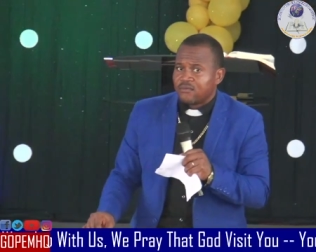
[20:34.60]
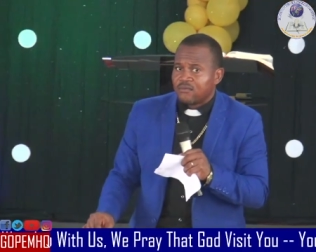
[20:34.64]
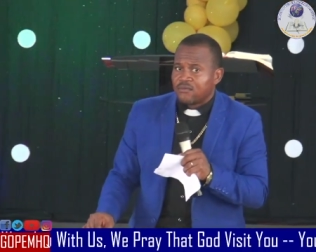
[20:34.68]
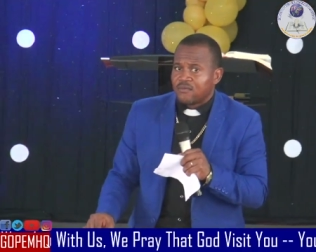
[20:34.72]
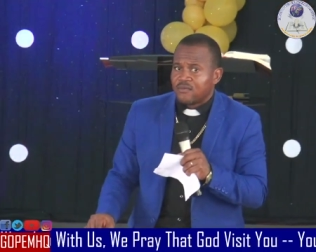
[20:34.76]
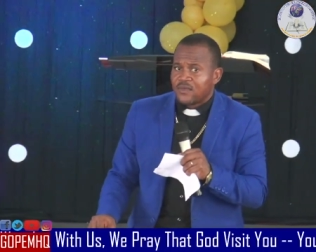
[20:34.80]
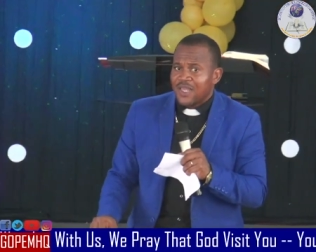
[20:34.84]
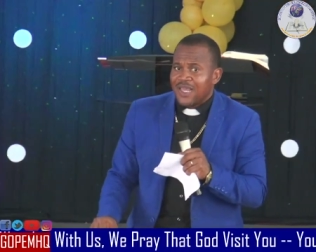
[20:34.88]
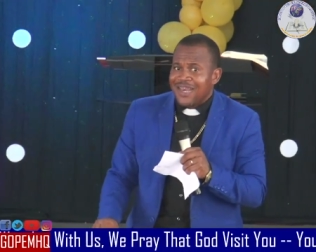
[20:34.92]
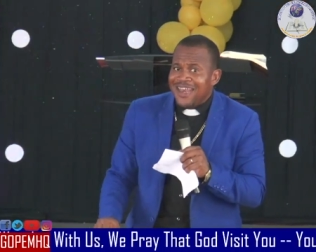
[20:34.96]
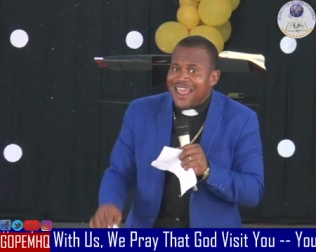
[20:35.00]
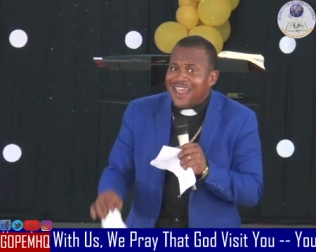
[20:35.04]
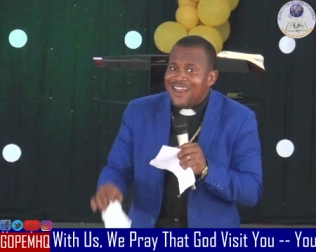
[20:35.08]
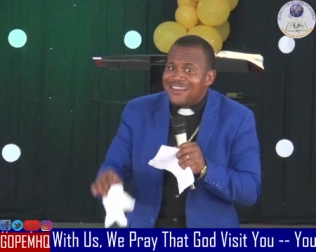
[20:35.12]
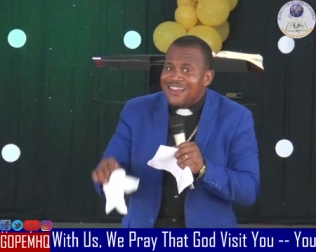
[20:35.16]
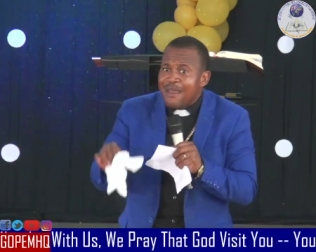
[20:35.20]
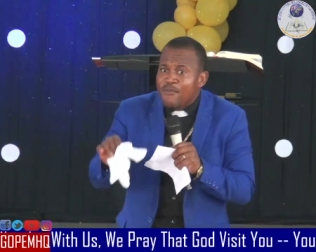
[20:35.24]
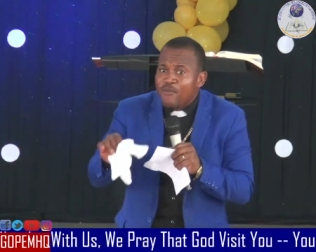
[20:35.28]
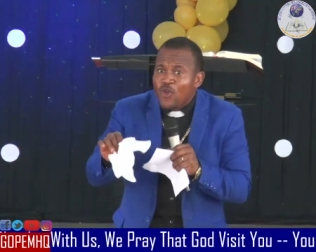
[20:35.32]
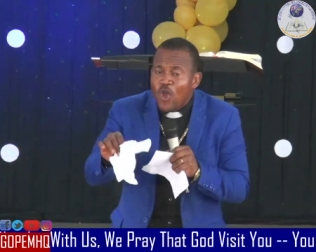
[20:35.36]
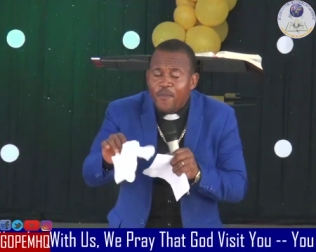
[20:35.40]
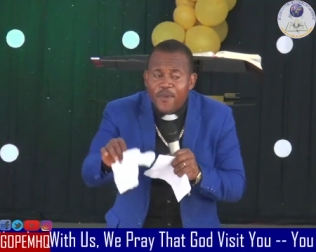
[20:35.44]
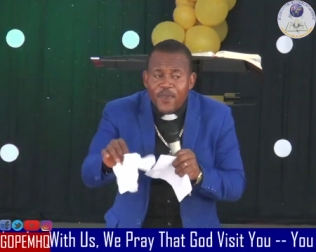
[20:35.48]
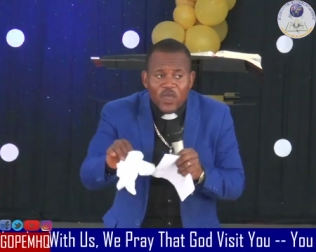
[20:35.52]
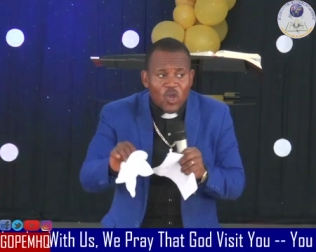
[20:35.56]
Let them not
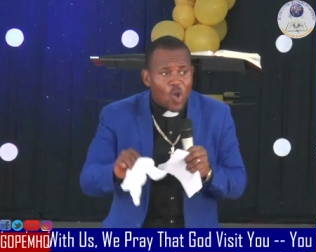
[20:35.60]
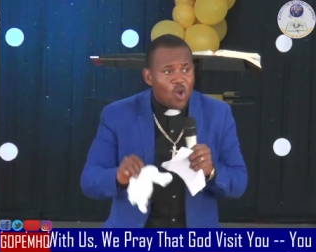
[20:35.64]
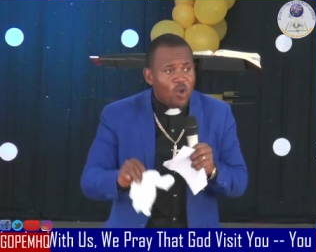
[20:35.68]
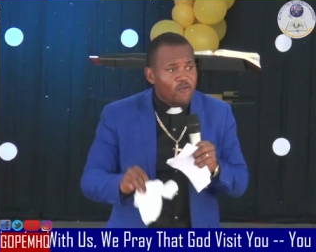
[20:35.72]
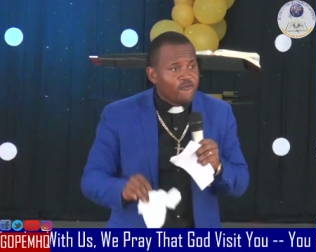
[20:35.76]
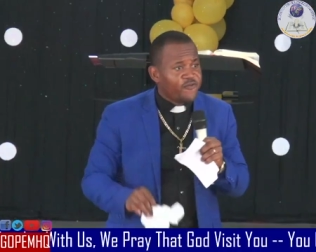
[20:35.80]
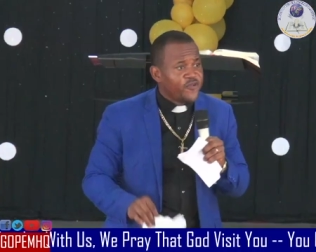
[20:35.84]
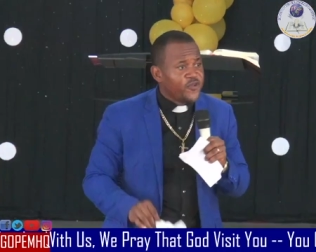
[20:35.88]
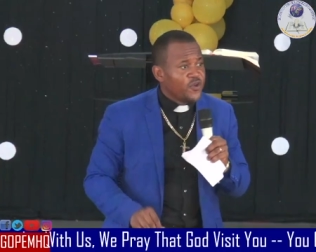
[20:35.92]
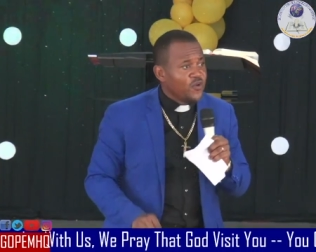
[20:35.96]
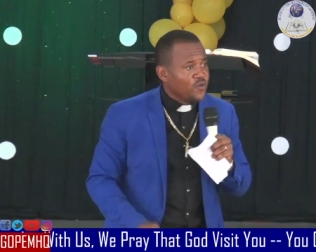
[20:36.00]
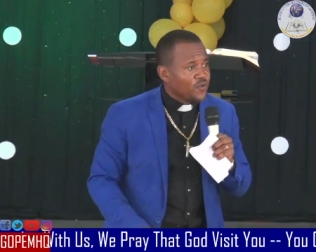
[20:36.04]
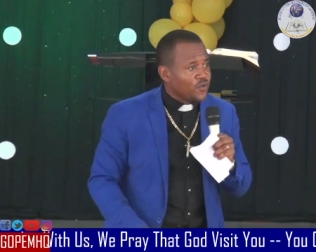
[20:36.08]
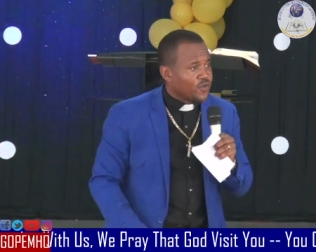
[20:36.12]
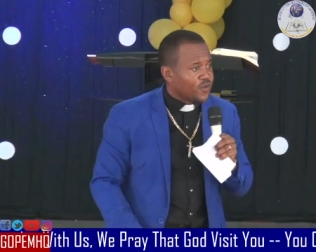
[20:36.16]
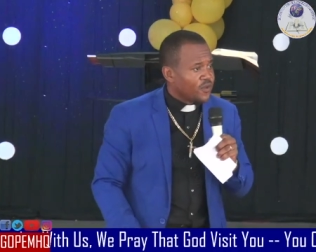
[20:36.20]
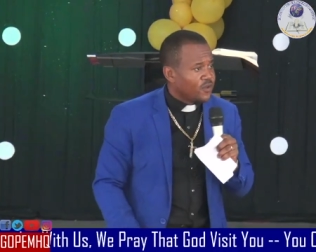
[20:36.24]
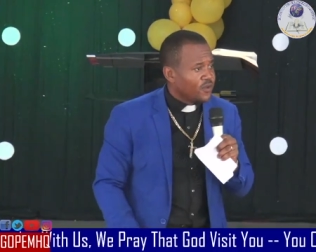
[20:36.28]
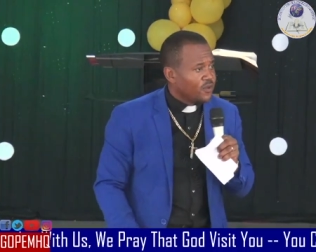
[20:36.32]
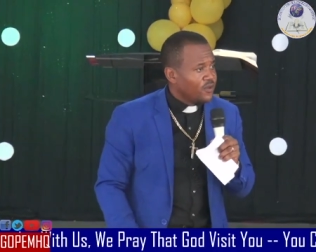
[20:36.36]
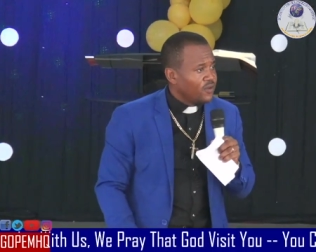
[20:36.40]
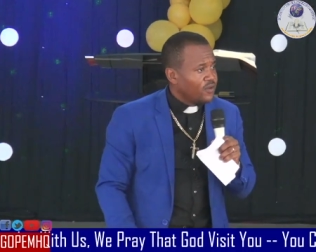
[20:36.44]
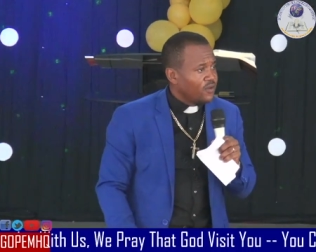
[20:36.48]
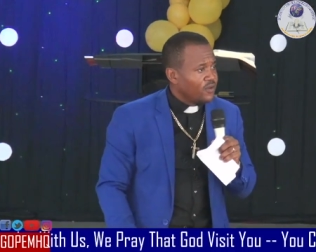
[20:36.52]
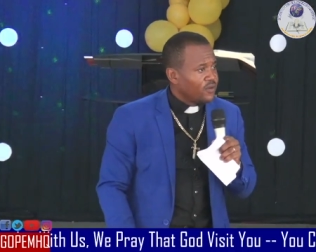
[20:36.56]
be confused
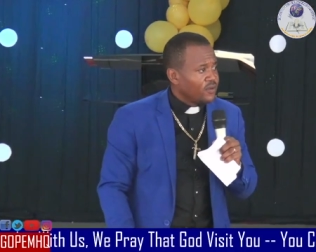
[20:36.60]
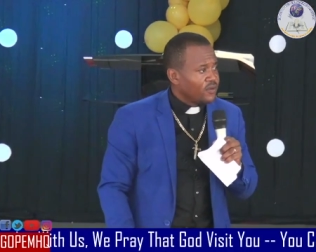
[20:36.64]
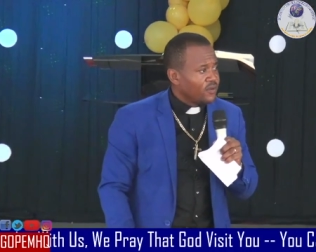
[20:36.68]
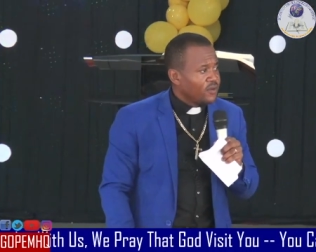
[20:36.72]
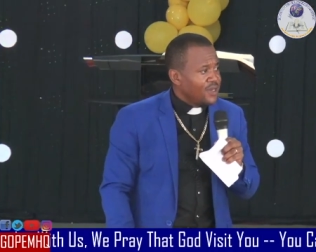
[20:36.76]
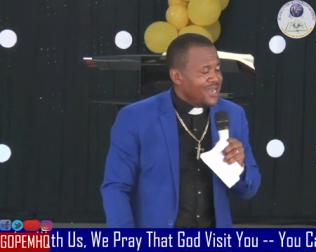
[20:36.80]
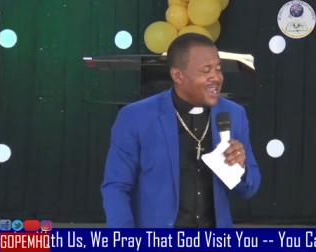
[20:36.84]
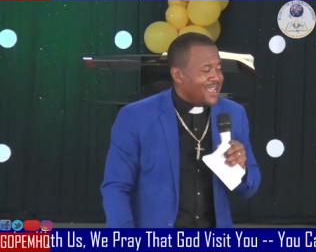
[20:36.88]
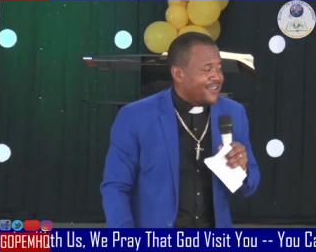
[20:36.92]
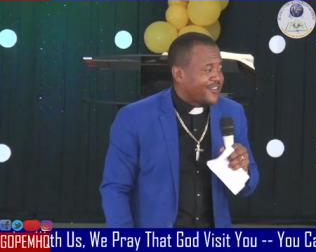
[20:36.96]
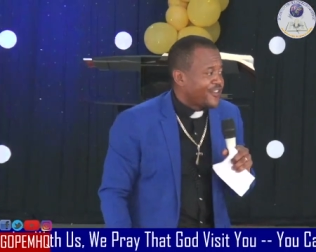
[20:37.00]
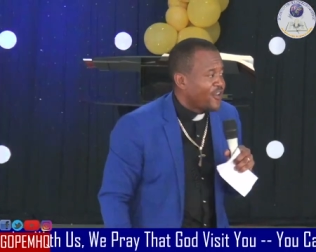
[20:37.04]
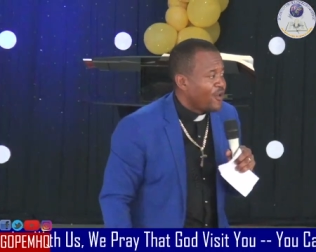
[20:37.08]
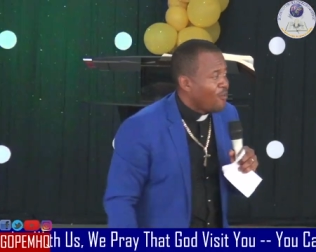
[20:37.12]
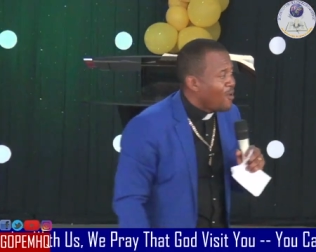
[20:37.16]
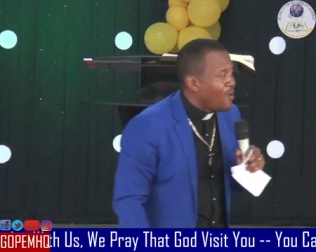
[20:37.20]
that somebody